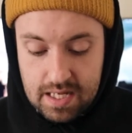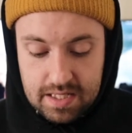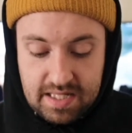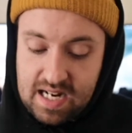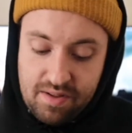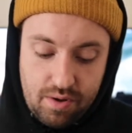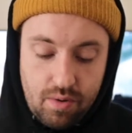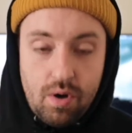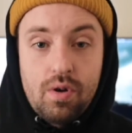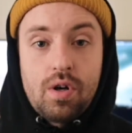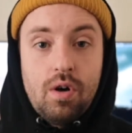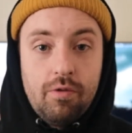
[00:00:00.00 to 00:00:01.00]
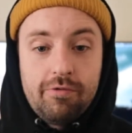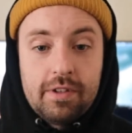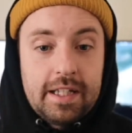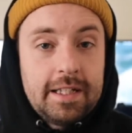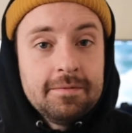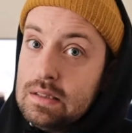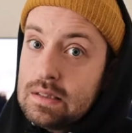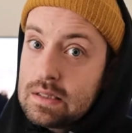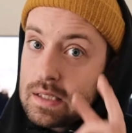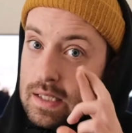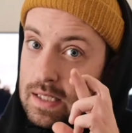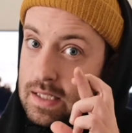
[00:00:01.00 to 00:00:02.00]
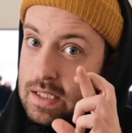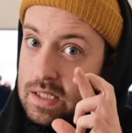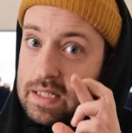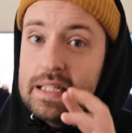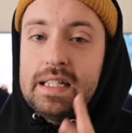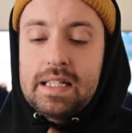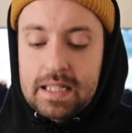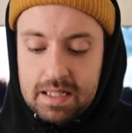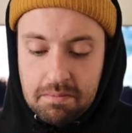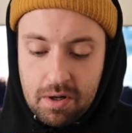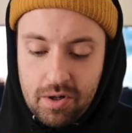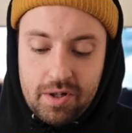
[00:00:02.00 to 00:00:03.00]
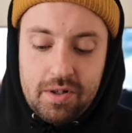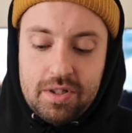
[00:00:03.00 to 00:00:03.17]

down the road, hopefully looking into getting a Komodo,